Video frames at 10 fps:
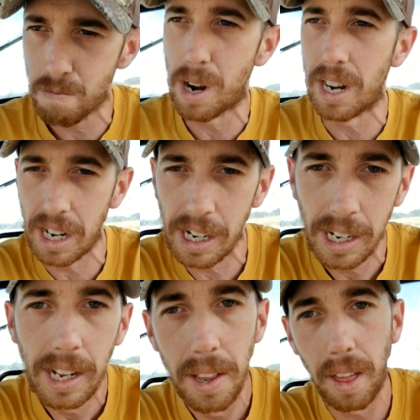money
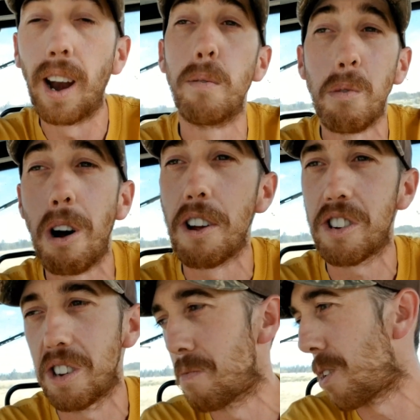that I'm watching,